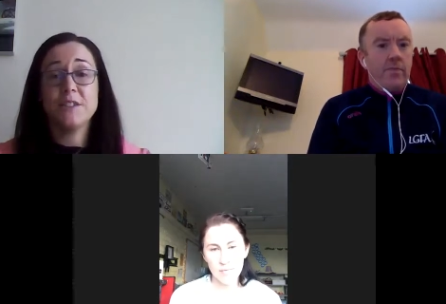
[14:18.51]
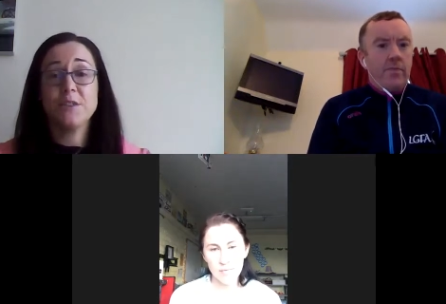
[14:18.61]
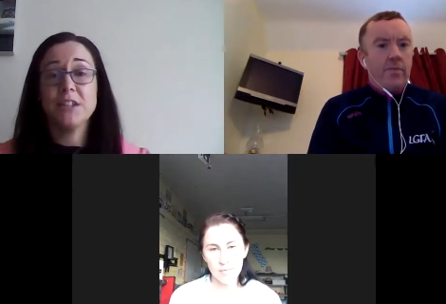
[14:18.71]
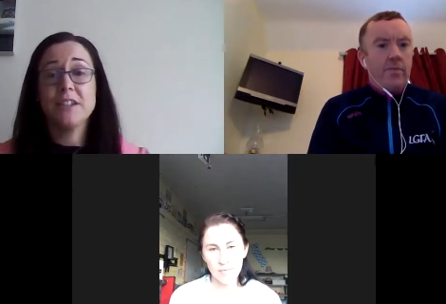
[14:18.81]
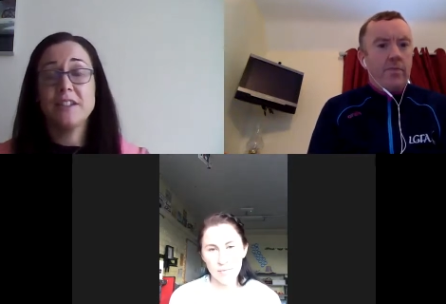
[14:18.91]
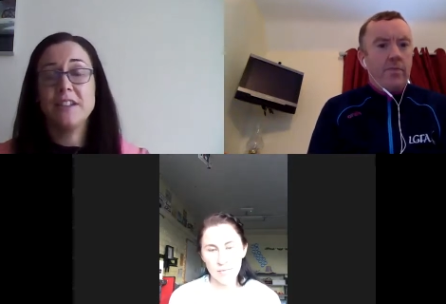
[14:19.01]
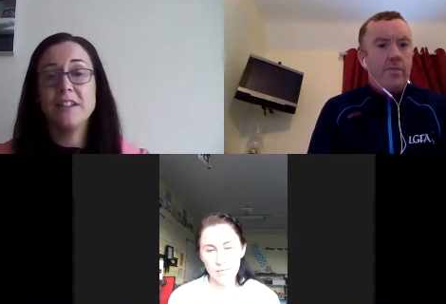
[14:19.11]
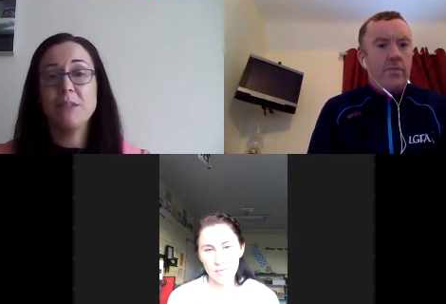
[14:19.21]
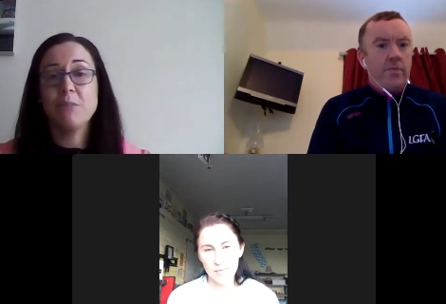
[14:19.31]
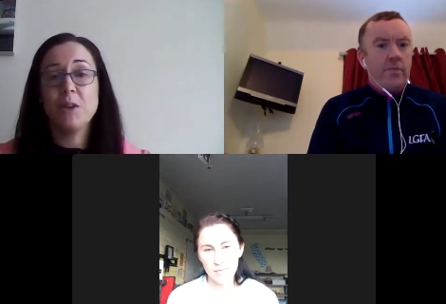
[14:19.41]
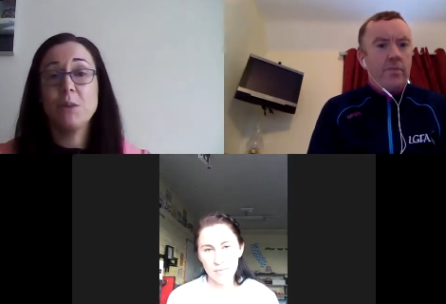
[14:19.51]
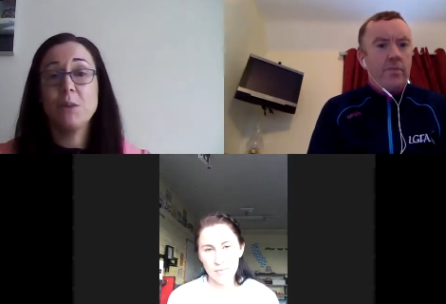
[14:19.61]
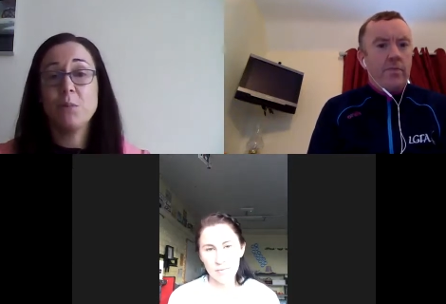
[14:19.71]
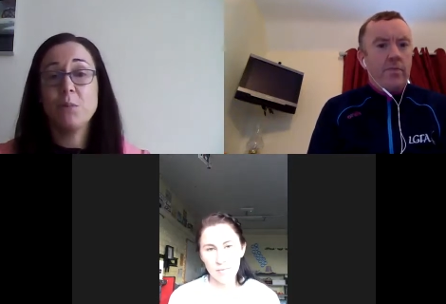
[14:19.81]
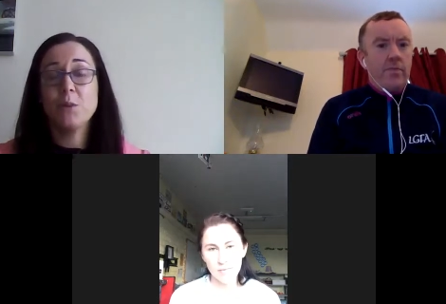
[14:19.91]
Speaker 1: great to see them coming
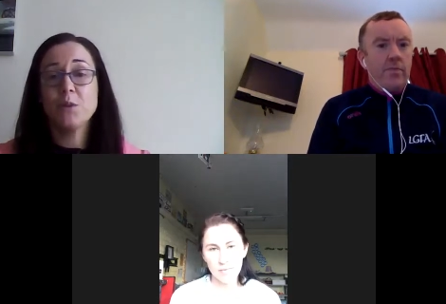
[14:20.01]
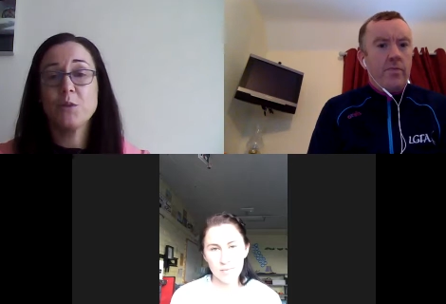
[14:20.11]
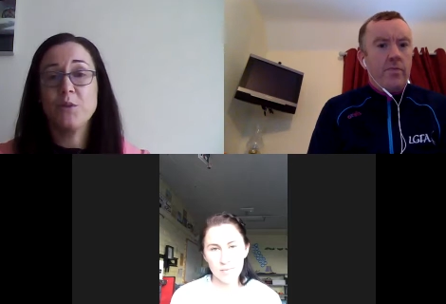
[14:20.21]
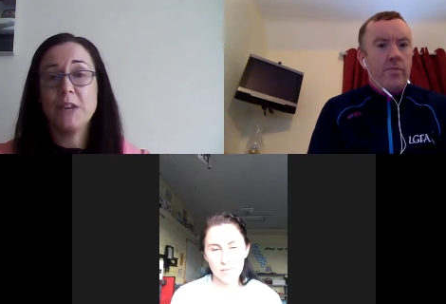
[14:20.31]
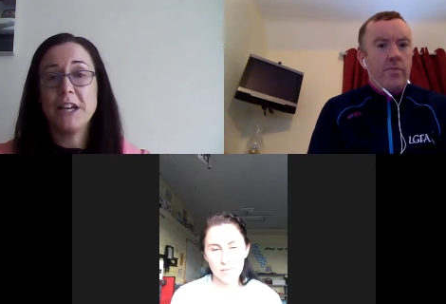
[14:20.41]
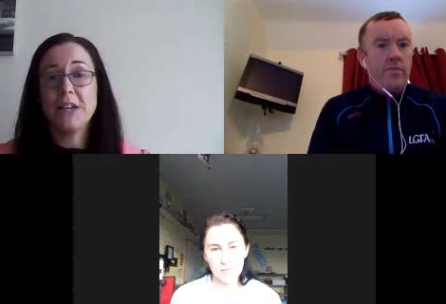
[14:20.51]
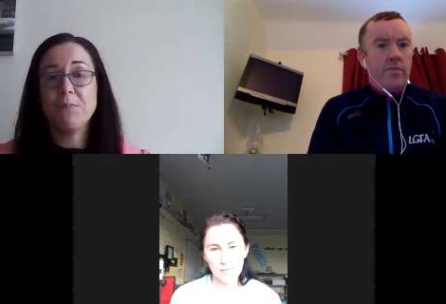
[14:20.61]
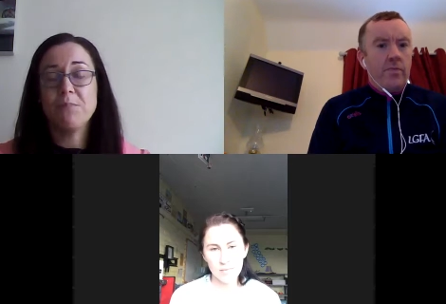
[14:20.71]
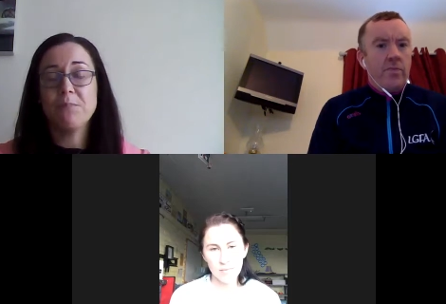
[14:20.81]
on board um,